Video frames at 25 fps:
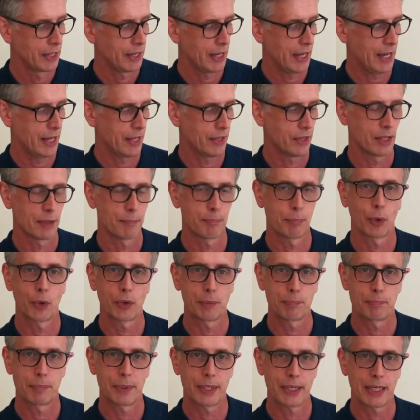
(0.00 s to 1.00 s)
and the
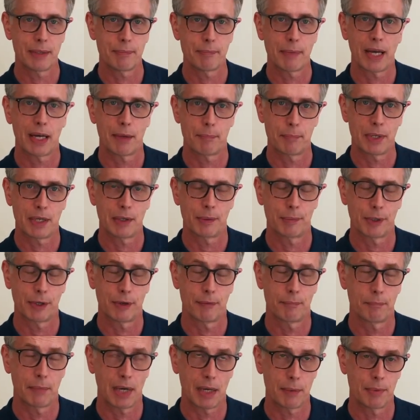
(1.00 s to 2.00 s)
point B may be
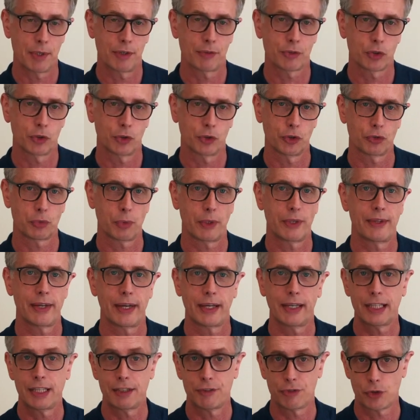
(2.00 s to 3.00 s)
of course when they
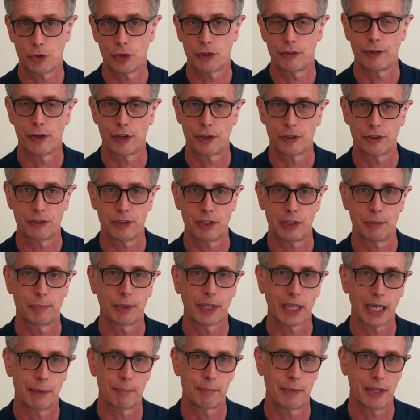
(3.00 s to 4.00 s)
leave university and
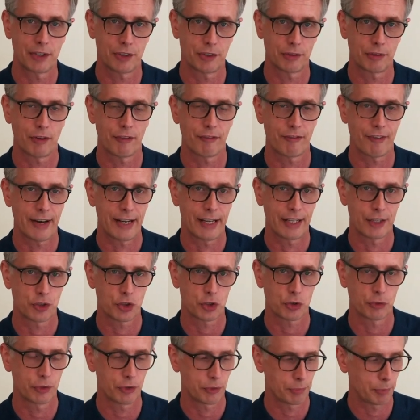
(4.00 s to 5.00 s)
become less of a
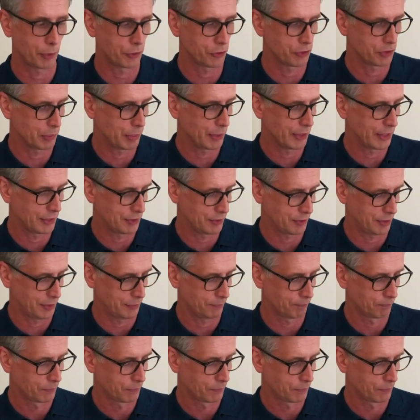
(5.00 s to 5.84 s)
financial responsibility.